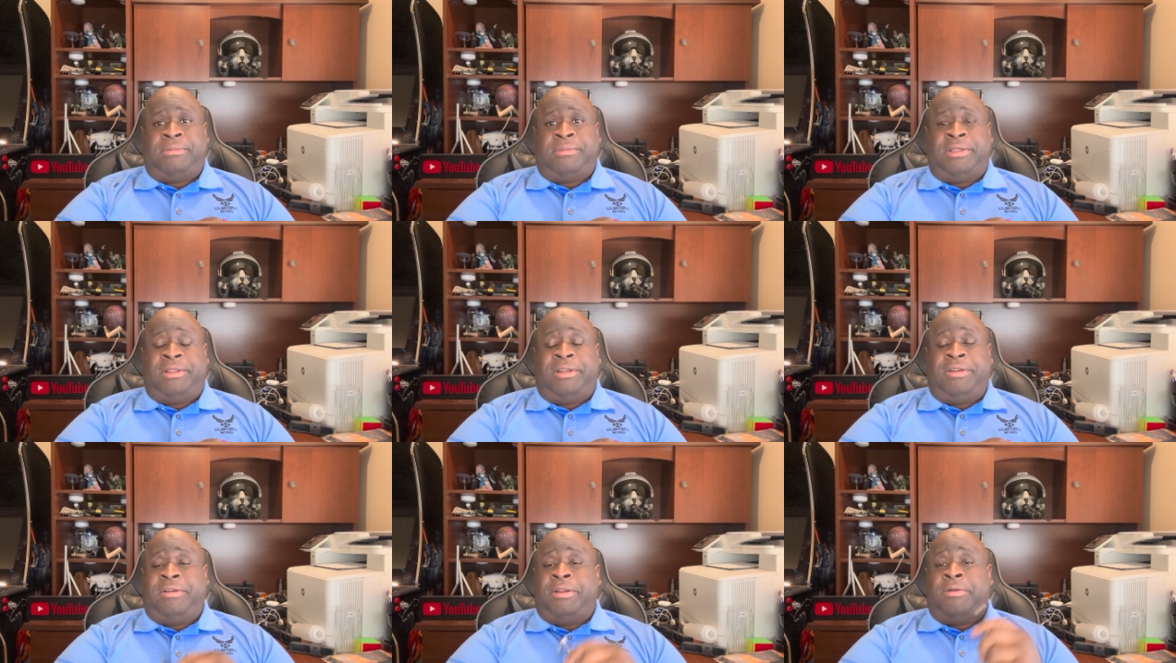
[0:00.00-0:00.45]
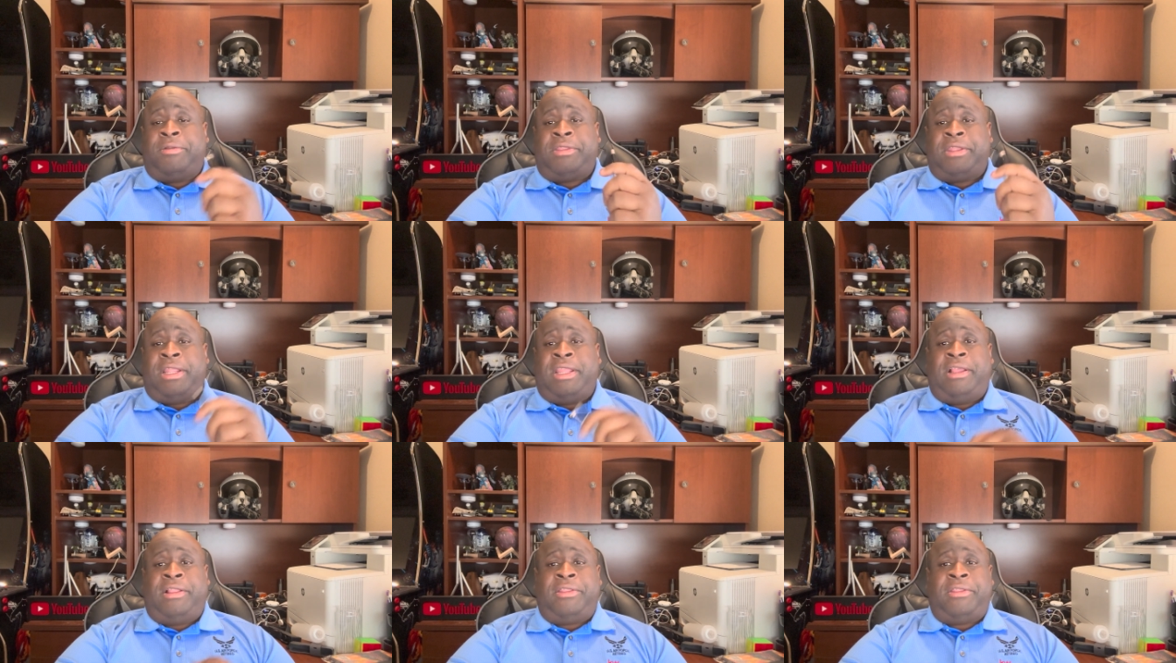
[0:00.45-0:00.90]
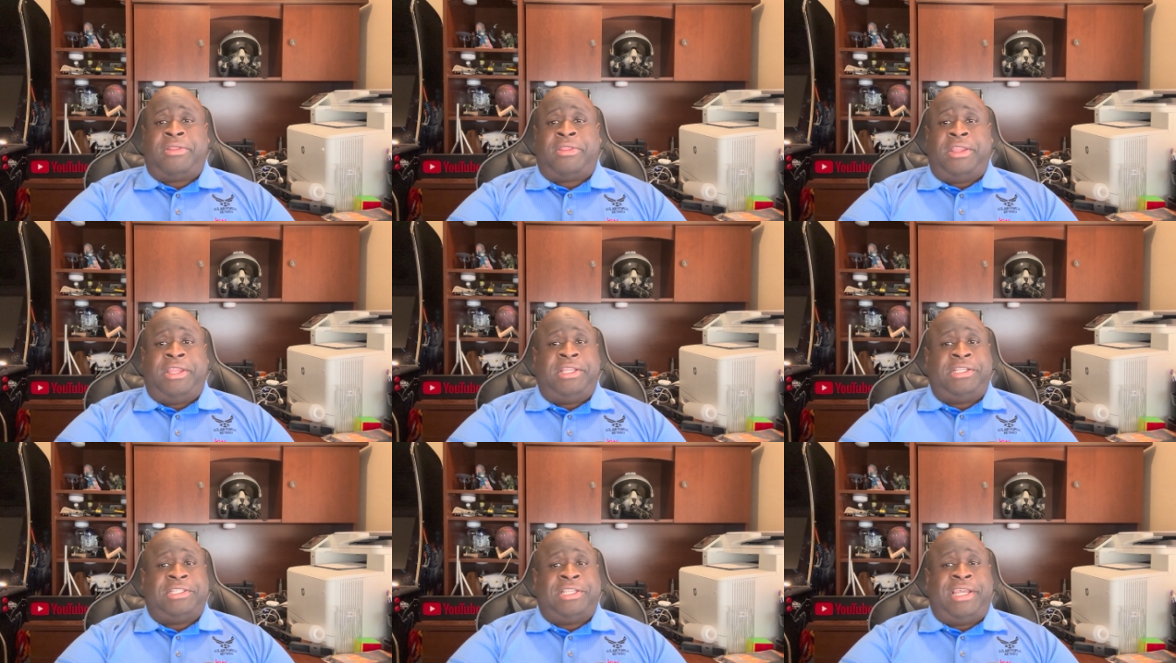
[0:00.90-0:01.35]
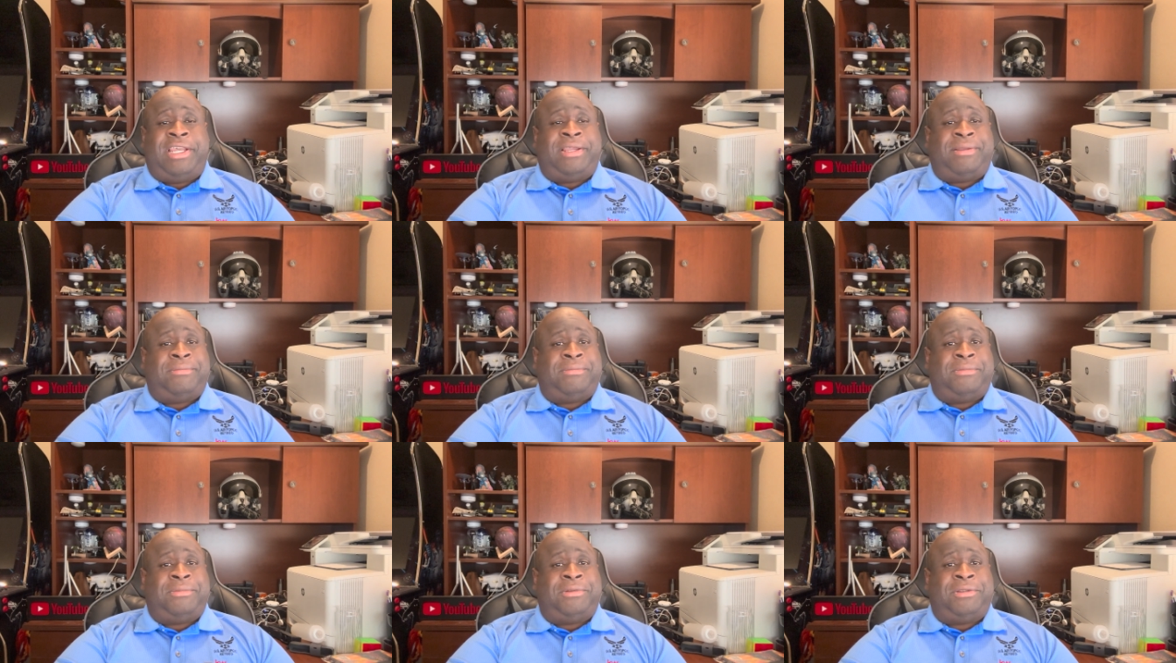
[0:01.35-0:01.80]
don't even know what the hell the thing's at
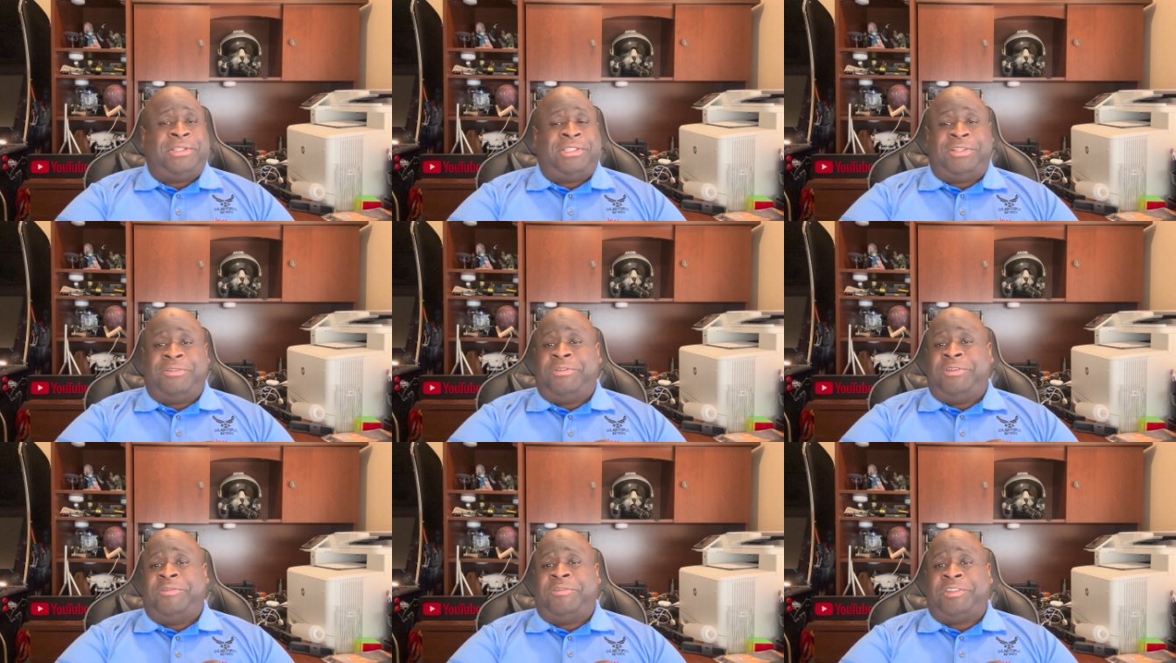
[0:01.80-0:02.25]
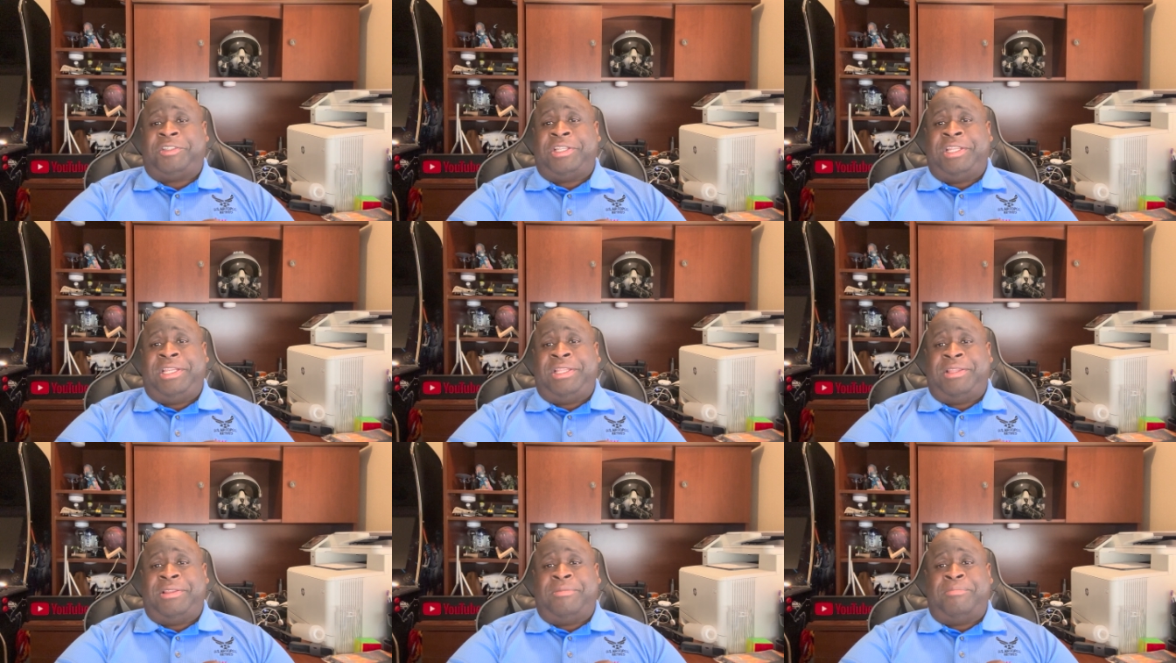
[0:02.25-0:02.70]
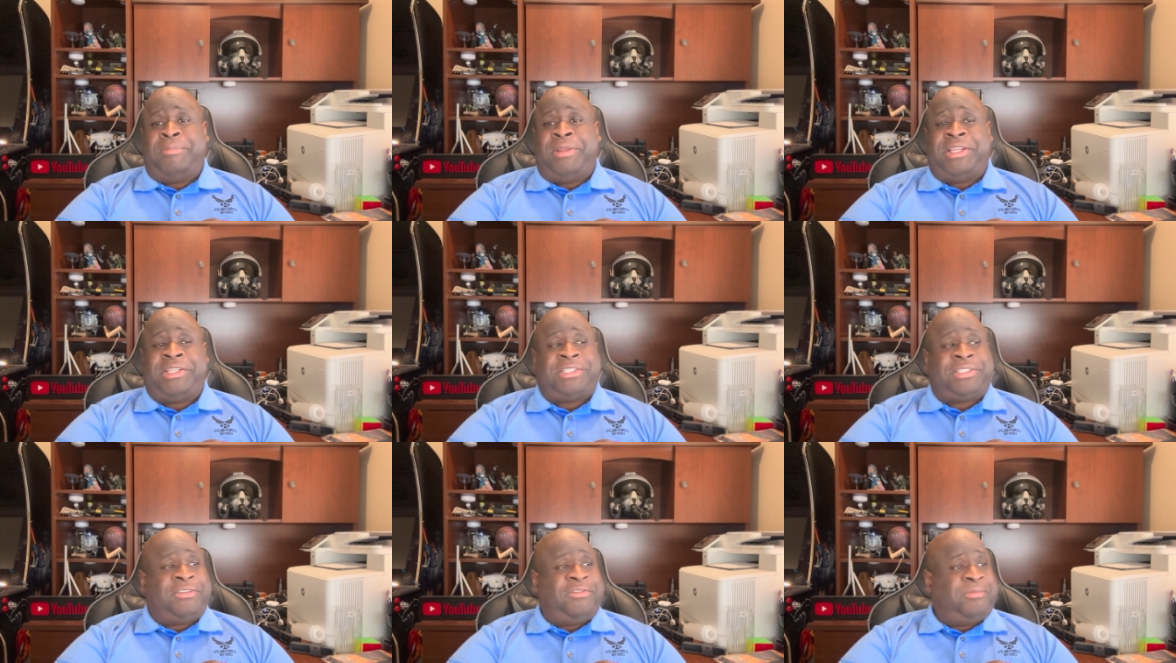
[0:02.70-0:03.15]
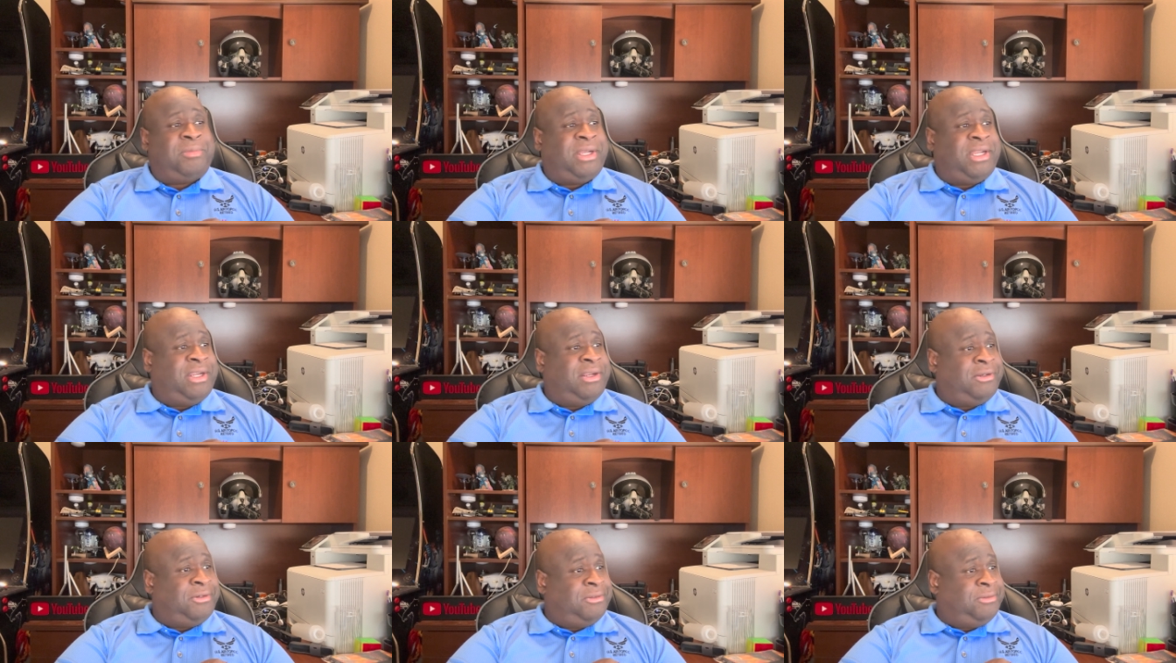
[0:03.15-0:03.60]
because if you've seen the mess of my
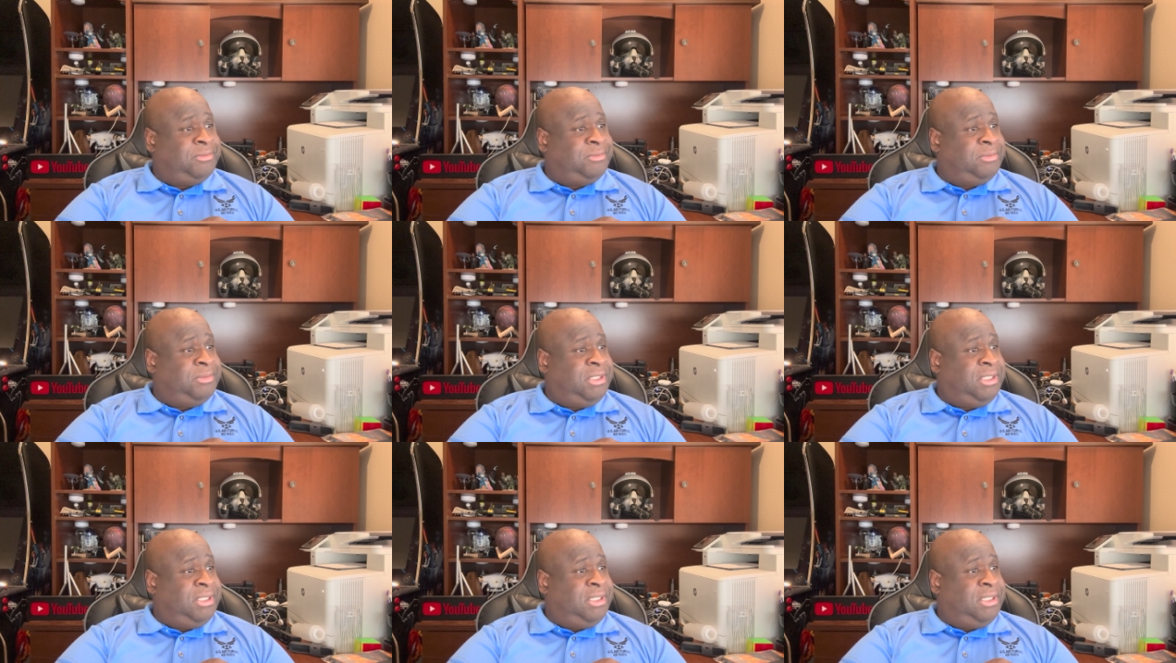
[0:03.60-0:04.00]
home.